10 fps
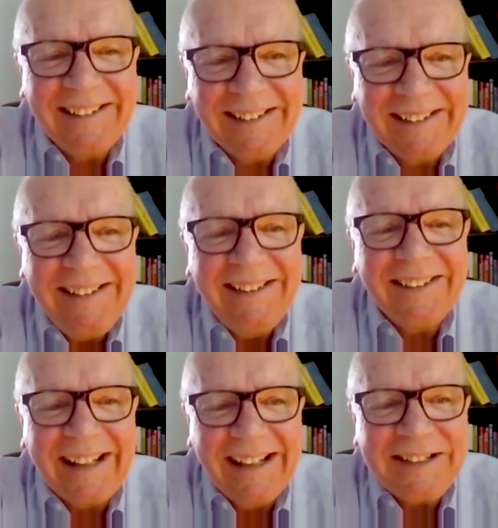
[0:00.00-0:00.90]

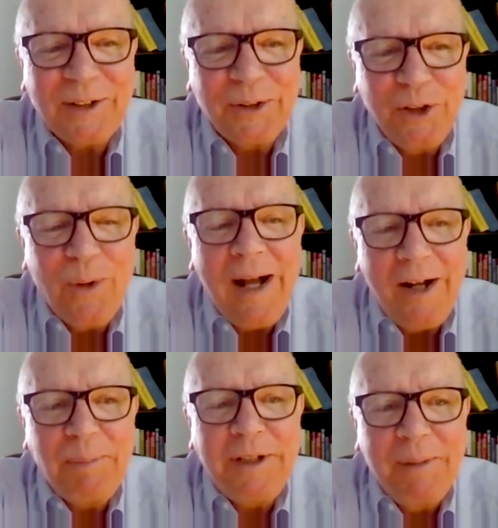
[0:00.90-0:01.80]
Okay, so you
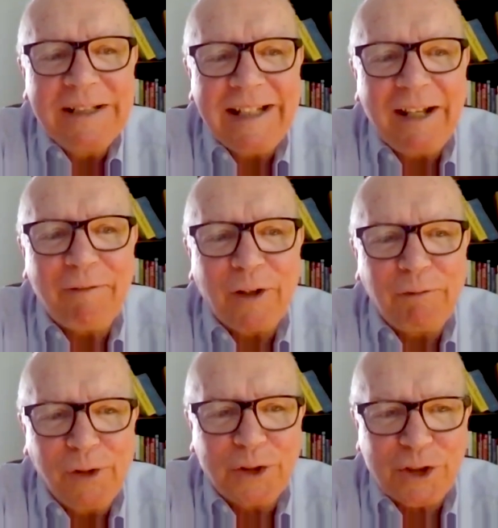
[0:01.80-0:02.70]
are optimistic for the
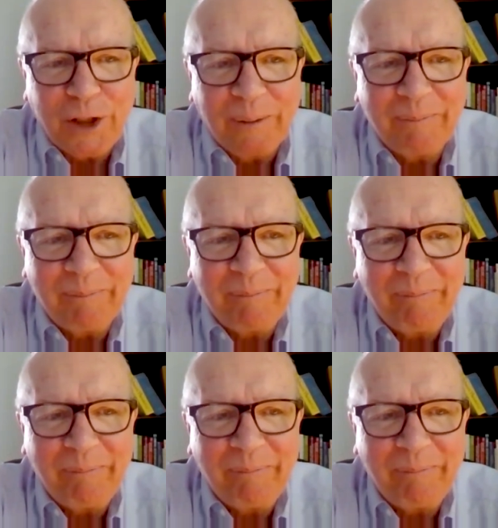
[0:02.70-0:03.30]
future.